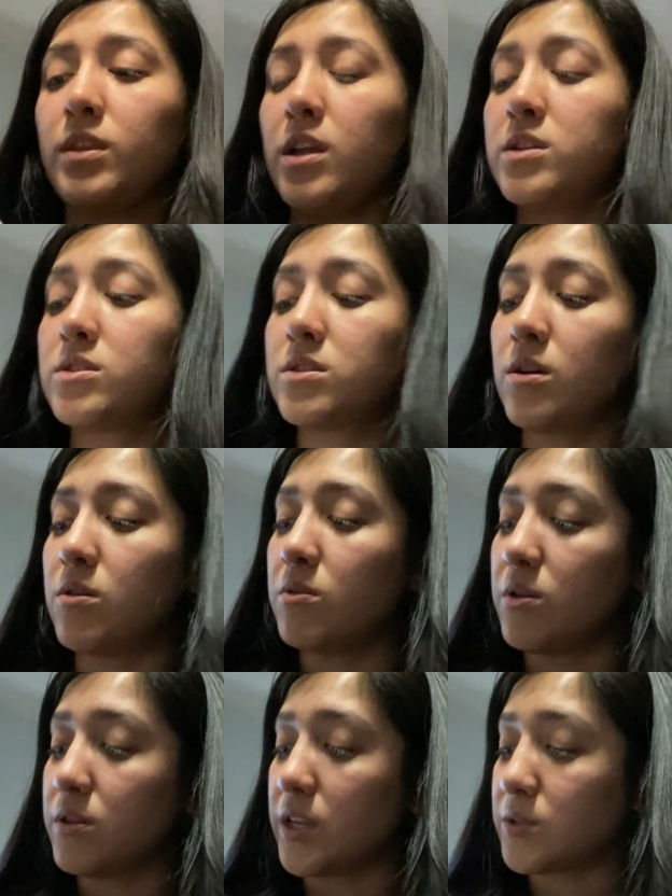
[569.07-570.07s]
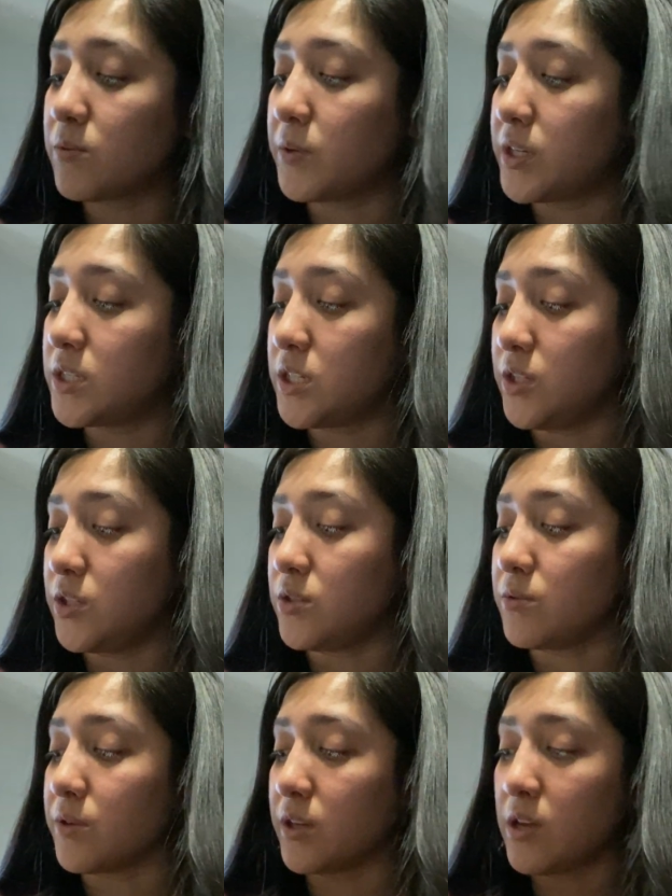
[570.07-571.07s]
And so that's what we continue
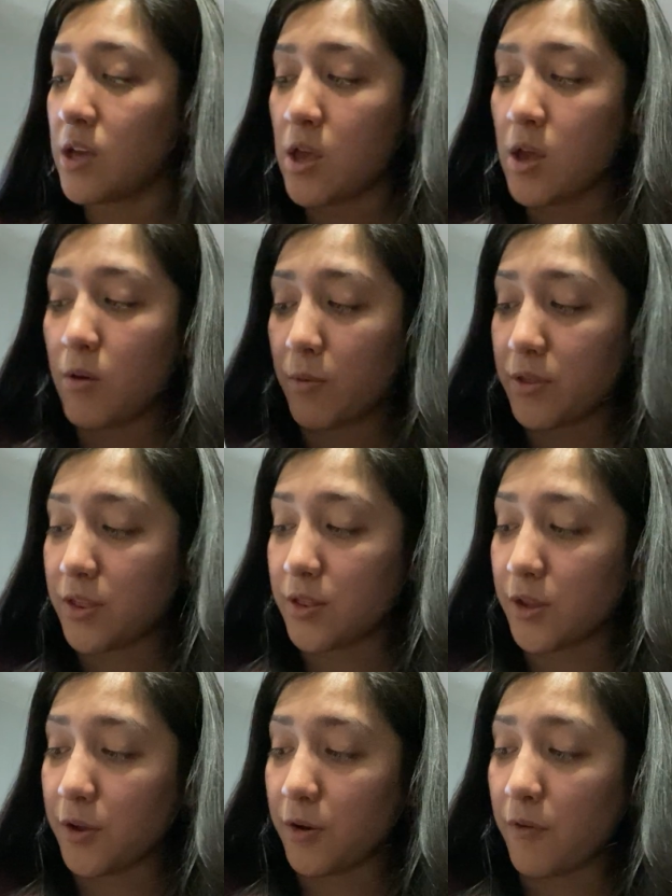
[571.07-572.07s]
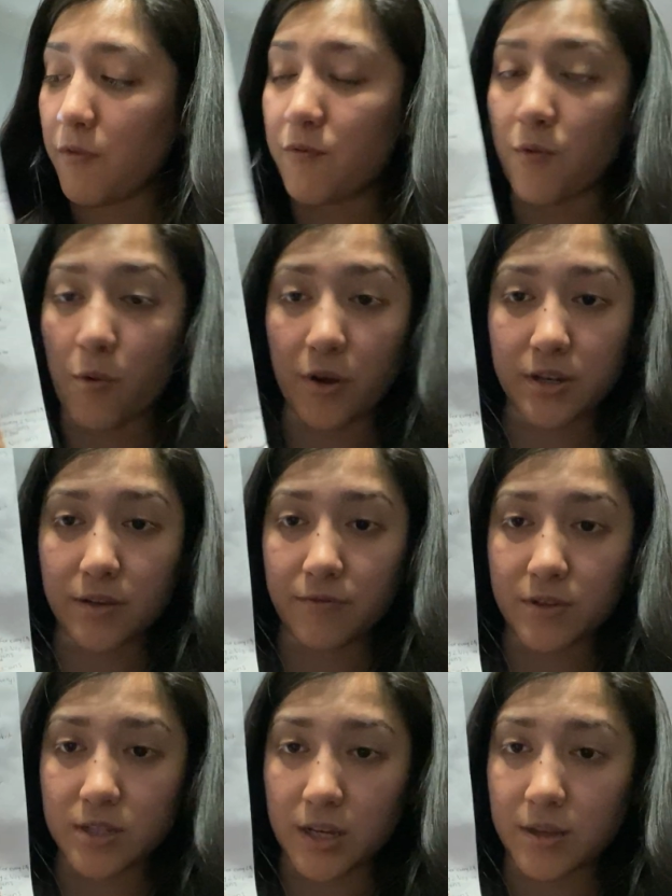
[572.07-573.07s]
doing with another 4
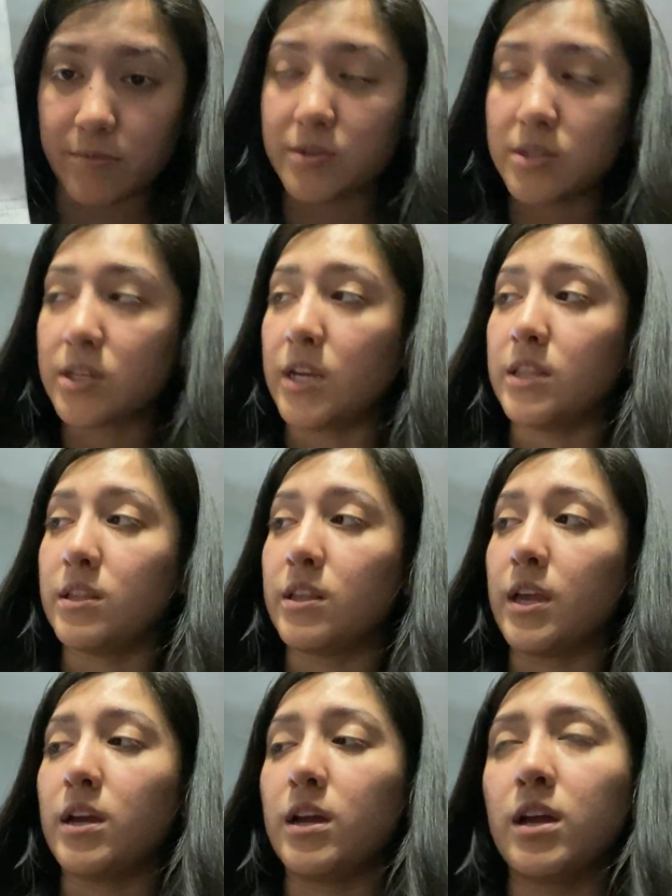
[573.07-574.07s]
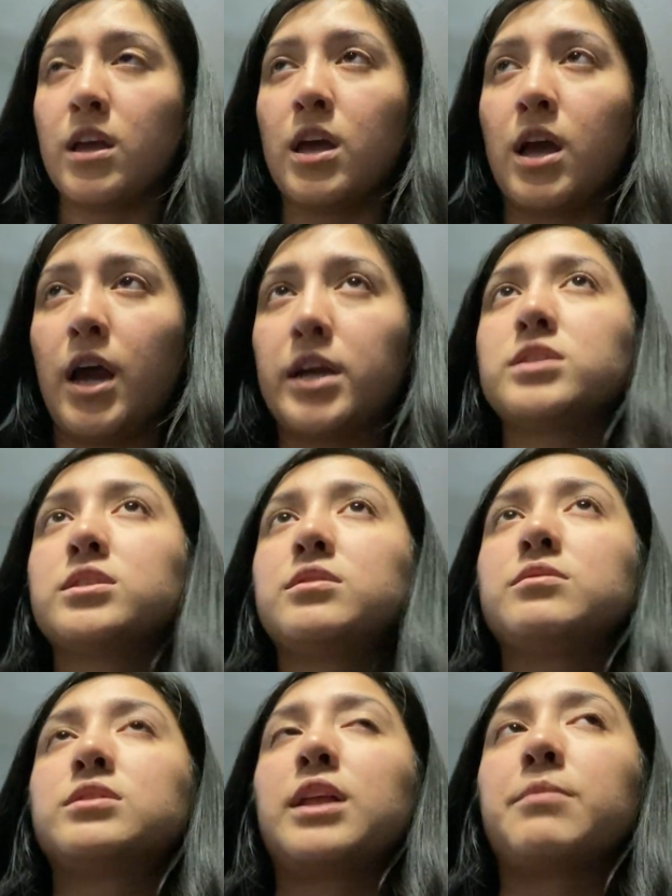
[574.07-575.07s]
different types. And I guess
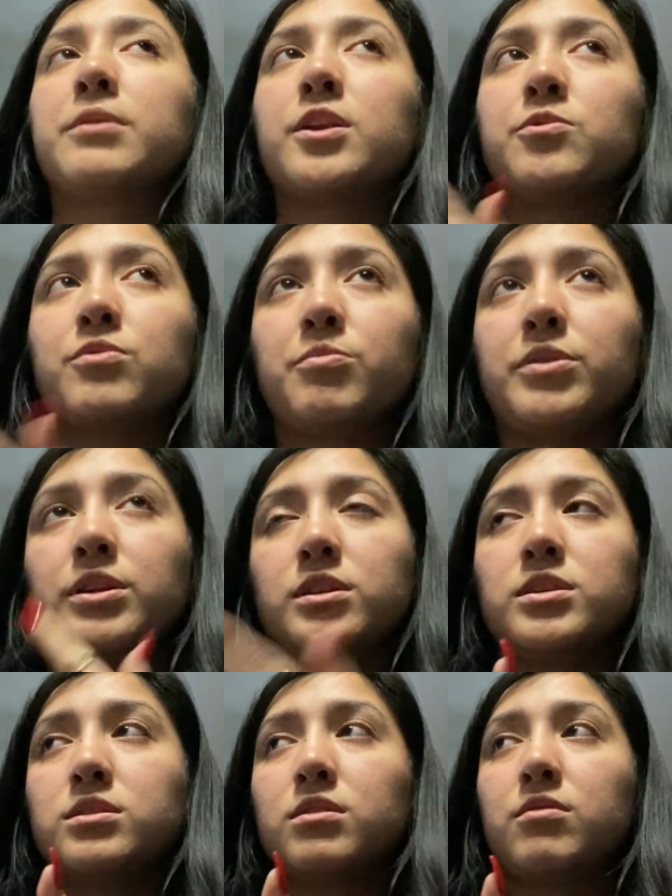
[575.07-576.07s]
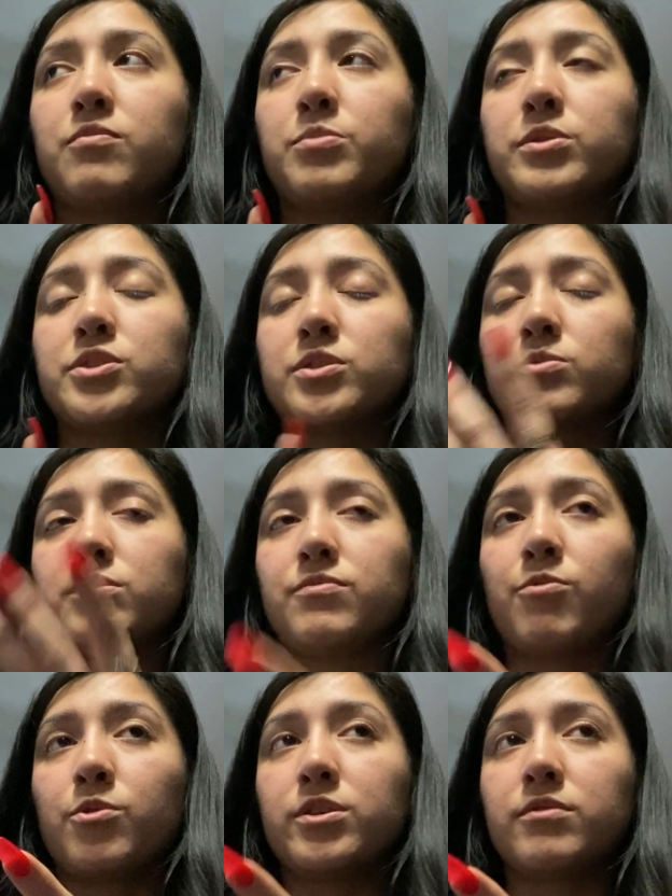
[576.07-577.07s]
this lab kind of repeated itself, but just with
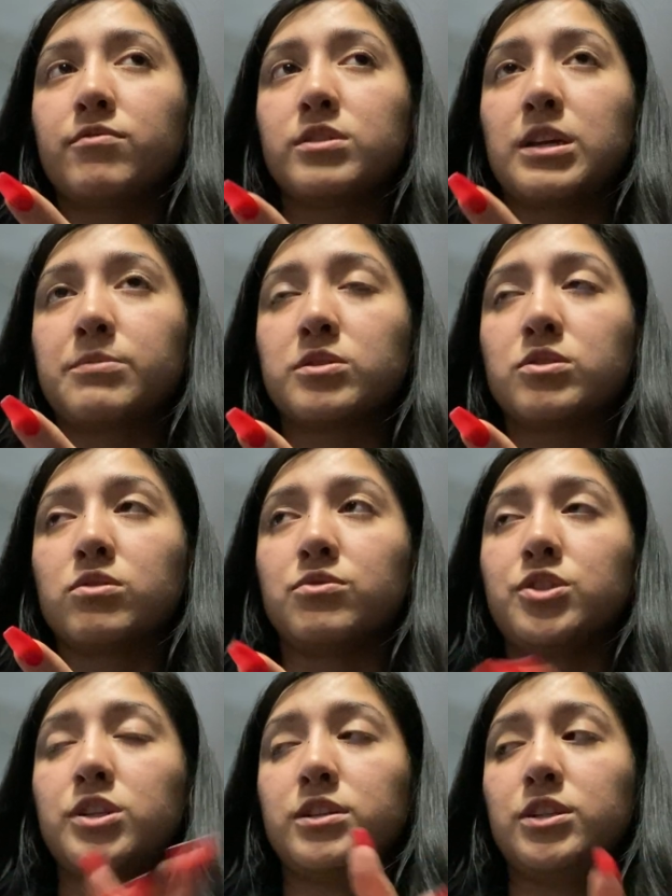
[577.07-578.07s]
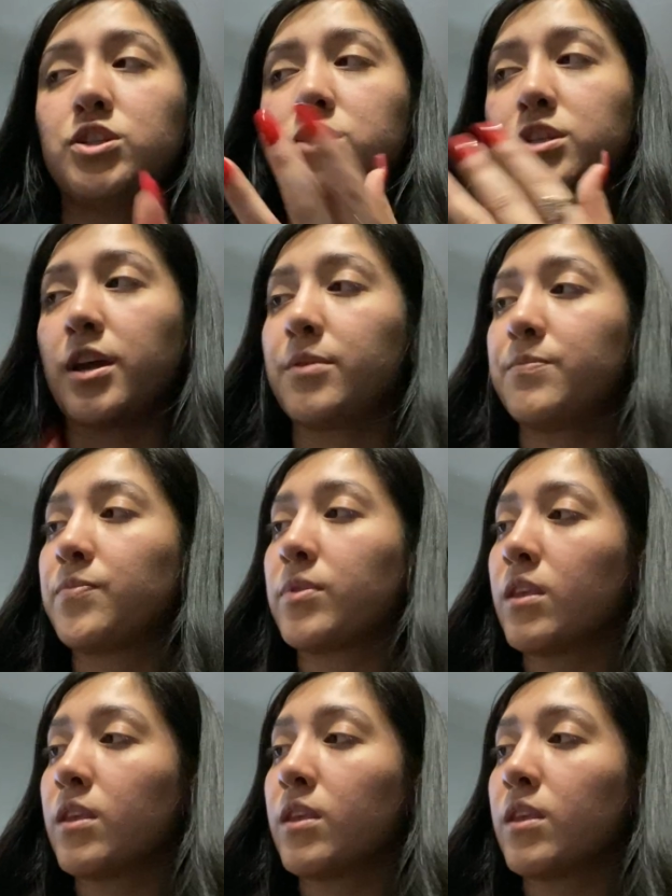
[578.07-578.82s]
4 different types of solution each time.